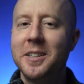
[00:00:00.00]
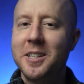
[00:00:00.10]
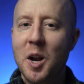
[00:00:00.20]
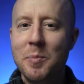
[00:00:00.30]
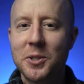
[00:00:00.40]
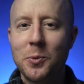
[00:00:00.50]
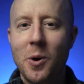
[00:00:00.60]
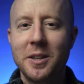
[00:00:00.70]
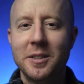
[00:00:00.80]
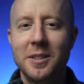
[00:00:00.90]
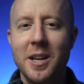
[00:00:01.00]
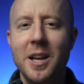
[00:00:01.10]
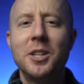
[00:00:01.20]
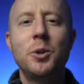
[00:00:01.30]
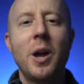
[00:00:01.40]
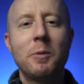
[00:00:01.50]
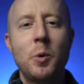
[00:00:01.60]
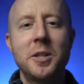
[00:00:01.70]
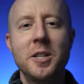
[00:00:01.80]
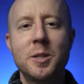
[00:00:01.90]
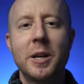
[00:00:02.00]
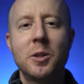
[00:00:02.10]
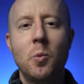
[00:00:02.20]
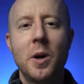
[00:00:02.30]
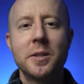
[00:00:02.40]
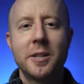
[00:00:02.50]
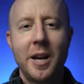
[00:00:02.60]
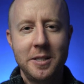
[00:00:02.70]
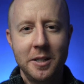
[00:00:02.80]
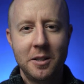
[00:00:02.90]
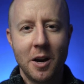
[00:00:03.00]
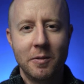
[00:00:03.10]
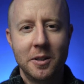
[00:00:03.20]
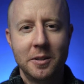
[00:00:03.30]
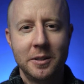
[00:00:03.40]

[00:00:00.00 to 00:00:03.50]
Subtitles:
Did I miss one? Do you have questions about the ones that I did cover?